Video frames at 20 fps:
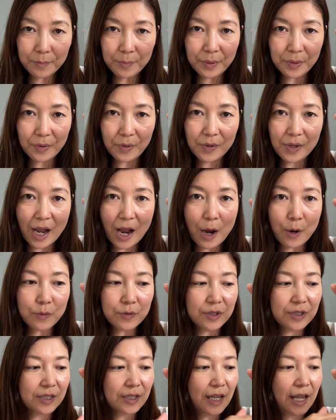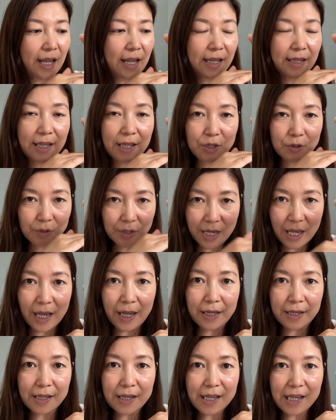pronounce and you
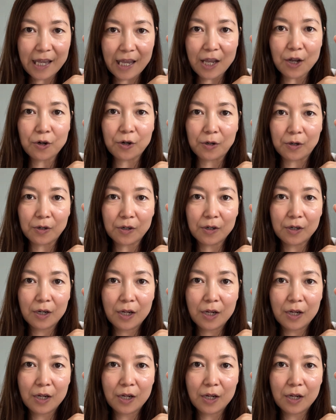can't hear,